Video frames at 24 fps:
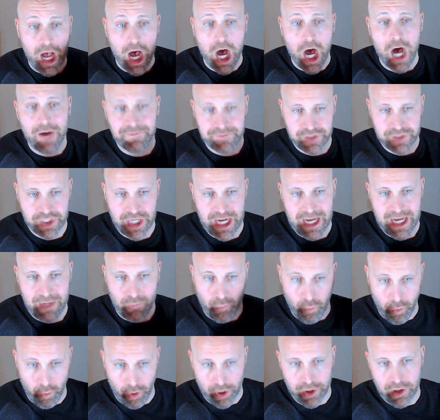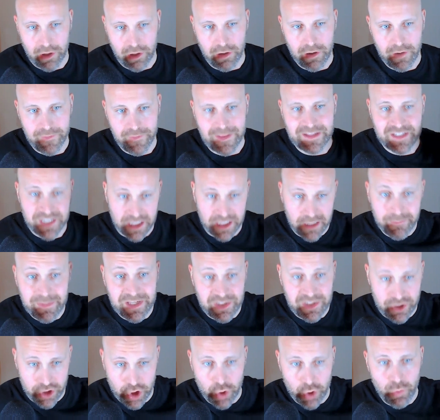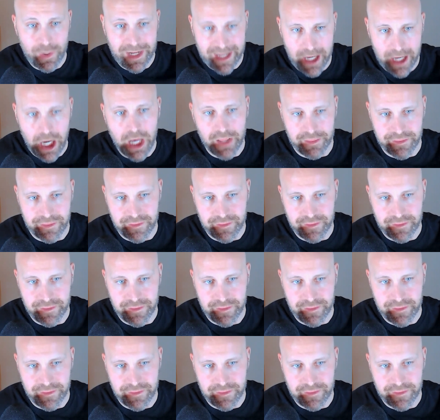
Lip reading: off-chain worker that's going to be doing a